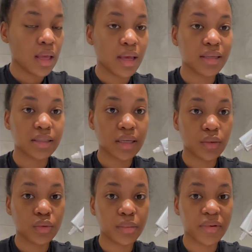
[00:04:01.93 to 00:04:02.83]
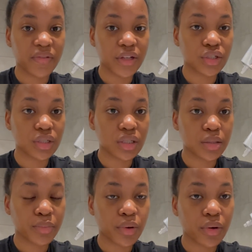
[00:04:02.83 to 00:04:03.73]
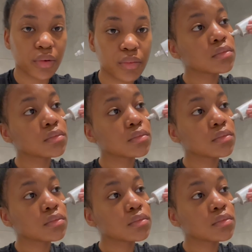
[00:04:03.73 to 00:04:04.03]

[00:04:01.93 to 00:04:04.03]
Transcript: Estee Lauder Perfectionist Pro.